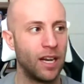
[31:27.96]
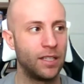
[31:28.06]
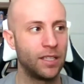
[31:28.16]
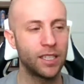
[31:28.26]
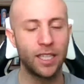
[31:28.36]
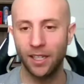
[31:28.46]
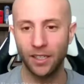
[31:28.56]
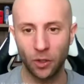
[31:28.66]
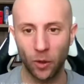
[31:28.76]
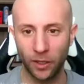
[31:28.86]
This is a guy
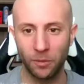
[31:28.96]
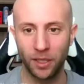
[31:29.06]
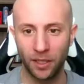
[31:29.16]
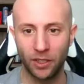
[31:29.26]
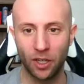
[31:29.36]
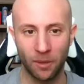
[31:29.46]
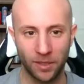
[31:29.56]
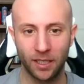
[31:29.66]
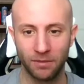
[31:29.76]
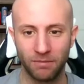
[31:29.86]
that's going to be in the top
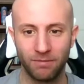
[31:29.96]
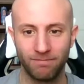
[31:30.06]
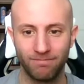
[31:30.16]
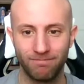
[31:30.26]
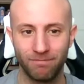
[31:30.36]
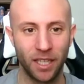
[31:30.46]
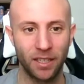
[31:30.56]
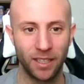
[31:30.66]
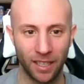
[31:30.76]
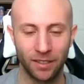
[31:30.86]
10 by
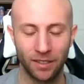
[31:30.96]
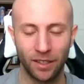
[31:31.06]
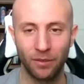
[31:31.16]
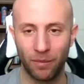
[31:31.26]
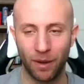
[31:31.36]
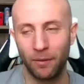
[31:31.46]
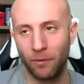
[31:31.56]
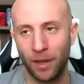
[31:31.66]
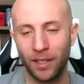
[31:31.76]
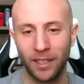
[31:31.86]
the end.
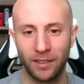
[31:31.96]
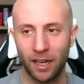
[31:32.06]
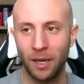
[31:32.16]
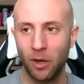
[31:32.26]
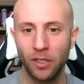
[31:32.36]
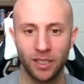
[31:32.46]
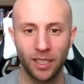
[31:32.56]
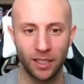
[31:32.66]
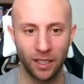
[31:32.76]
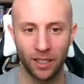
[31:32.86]
By the time all is
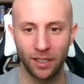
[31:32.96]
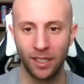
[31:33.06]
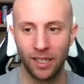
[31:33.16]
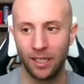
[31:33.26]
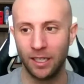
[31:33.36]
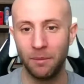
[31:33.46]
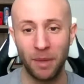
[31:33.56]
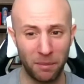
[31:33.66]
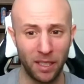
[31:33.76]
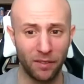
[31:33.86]
said and done, he
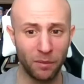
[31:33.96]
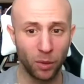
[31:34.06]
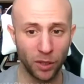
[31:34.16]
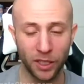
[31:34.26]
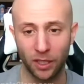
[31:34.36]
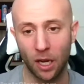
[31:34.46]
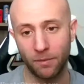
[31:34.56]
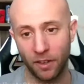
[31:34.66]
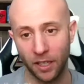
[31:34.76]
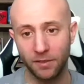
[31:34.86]
may be even pushing
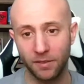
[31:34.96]
top 5.